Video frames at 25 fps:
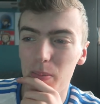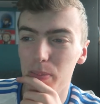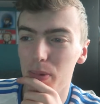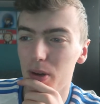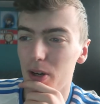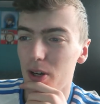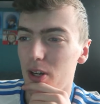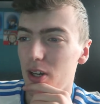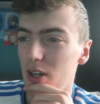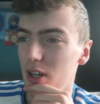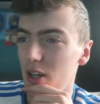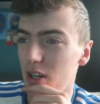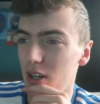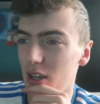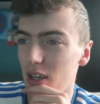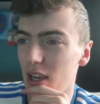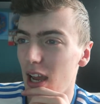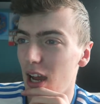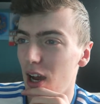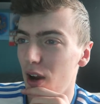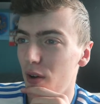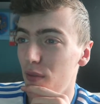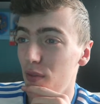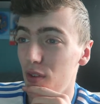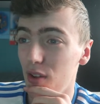but
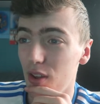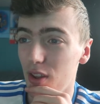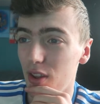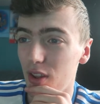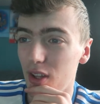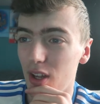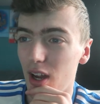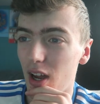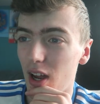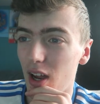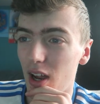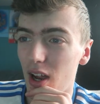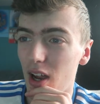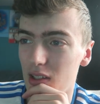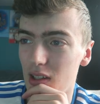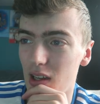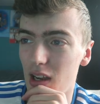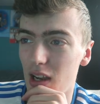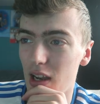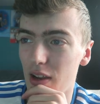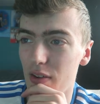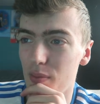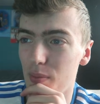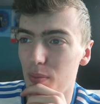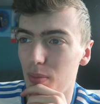yeah, other than that,
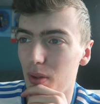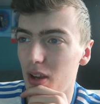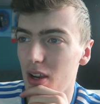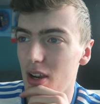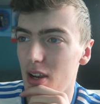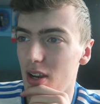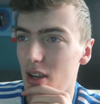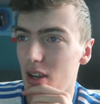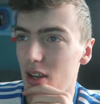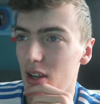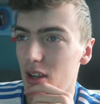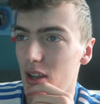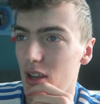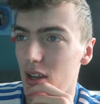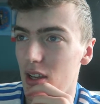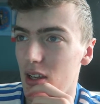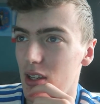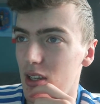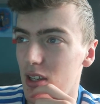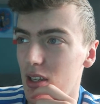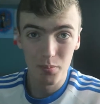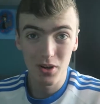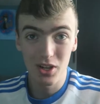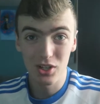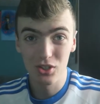I haven't played it.
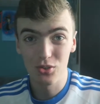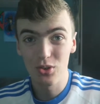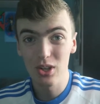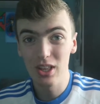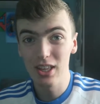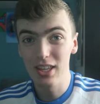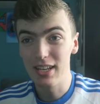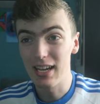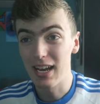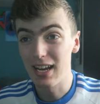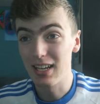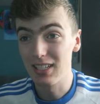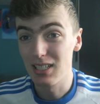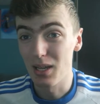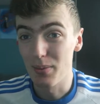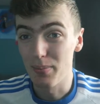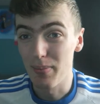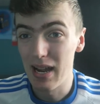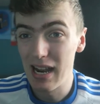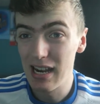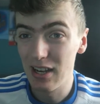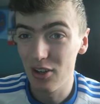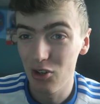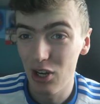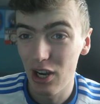But it's really nice that
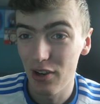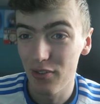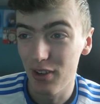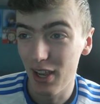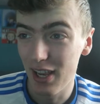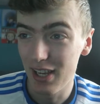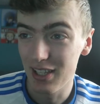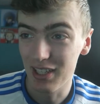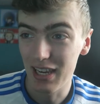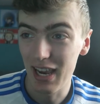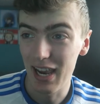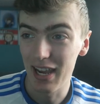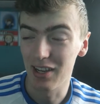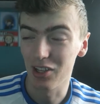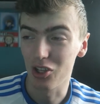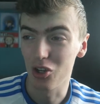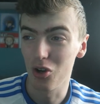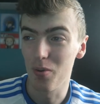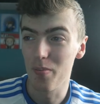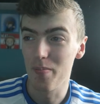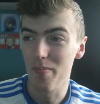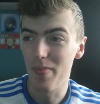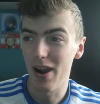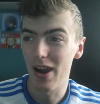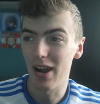Minecraft is getting a
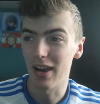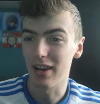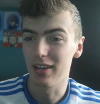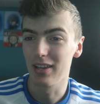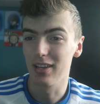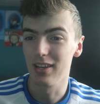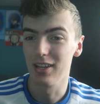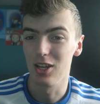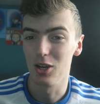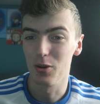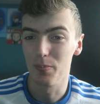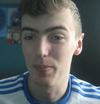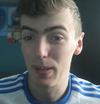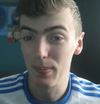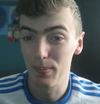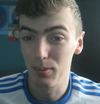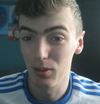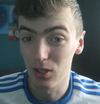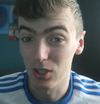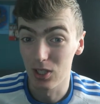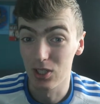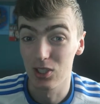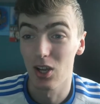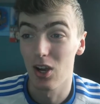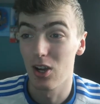comeback.
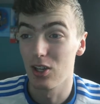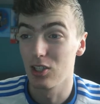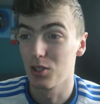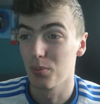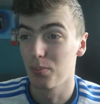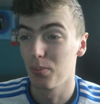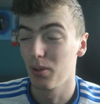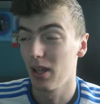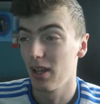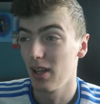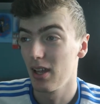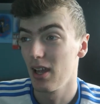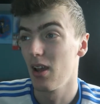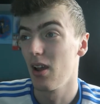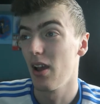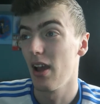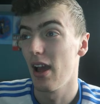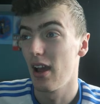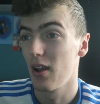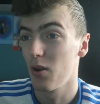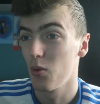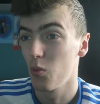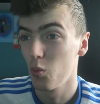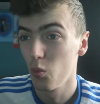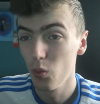People are starting to play it
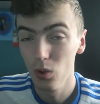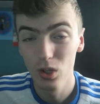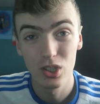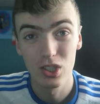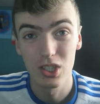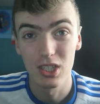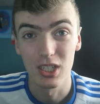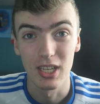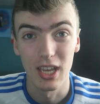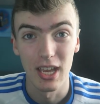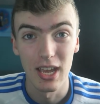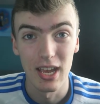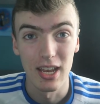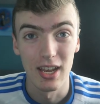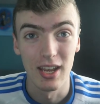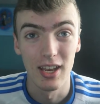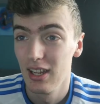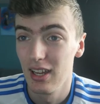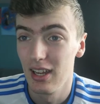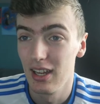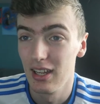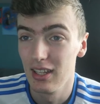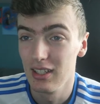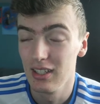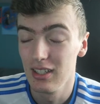once again,
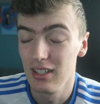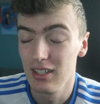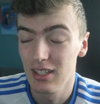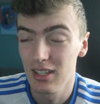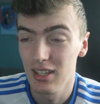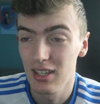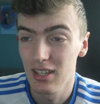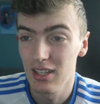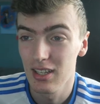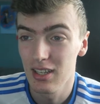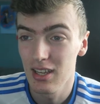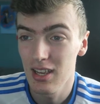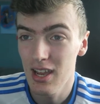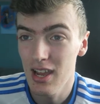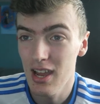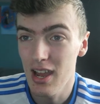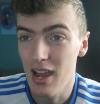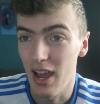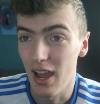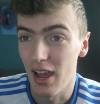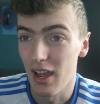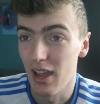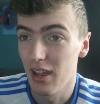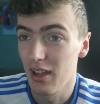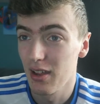and
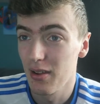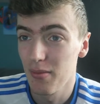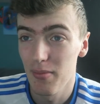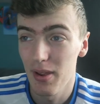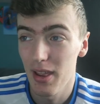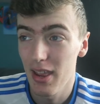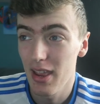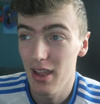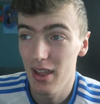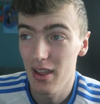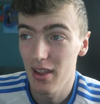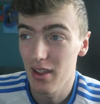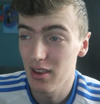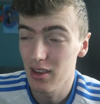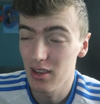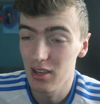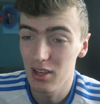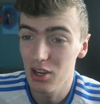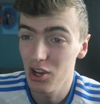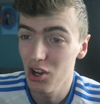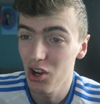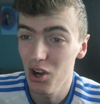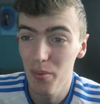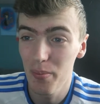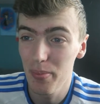yeah, you
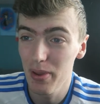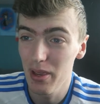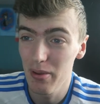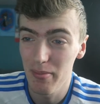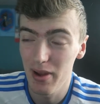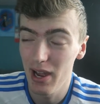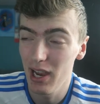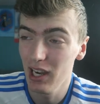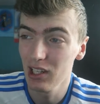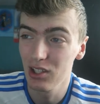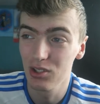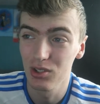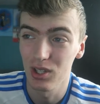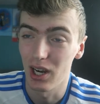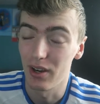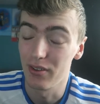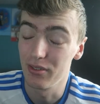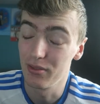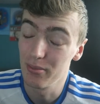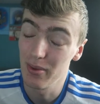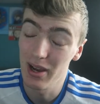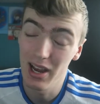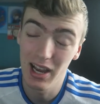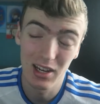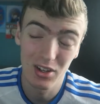can't beat
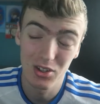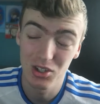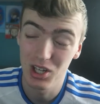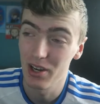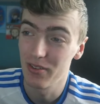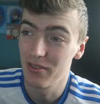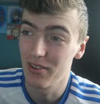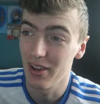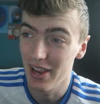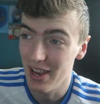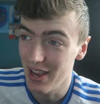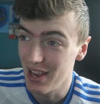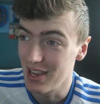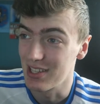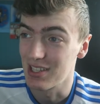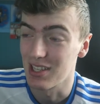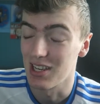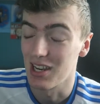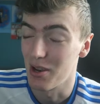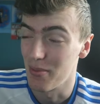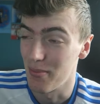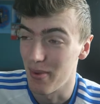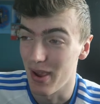Minecraft. Minecraft is an